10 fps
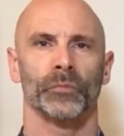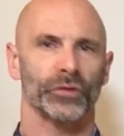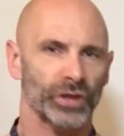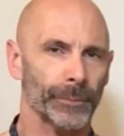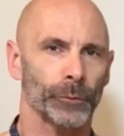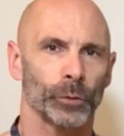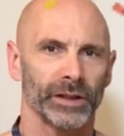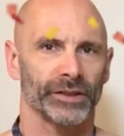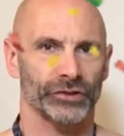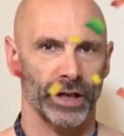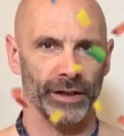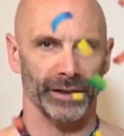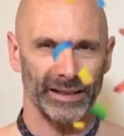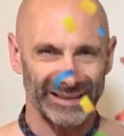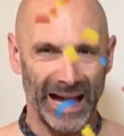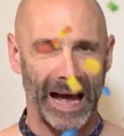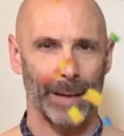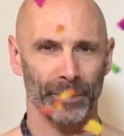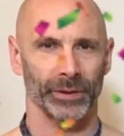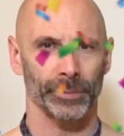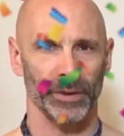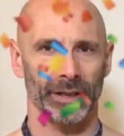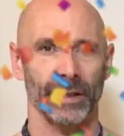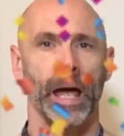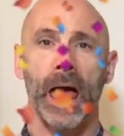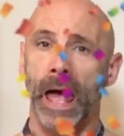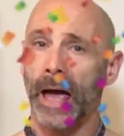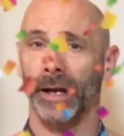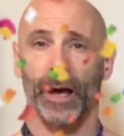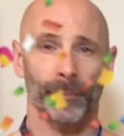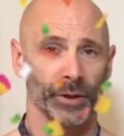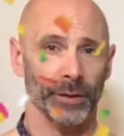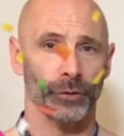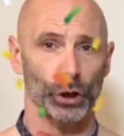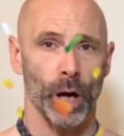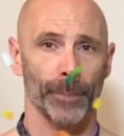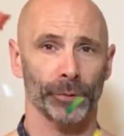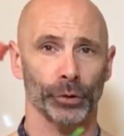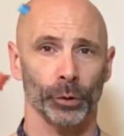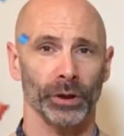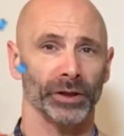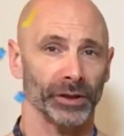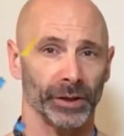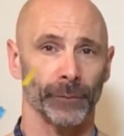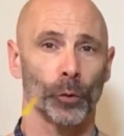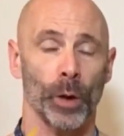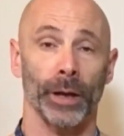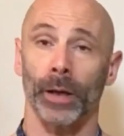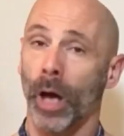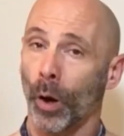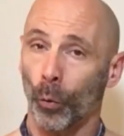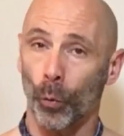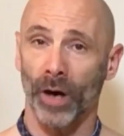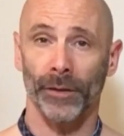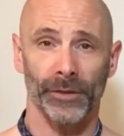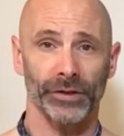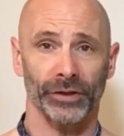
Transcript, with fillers: Something really exciting has happened to me, and I've been given the opportunity to give away one of these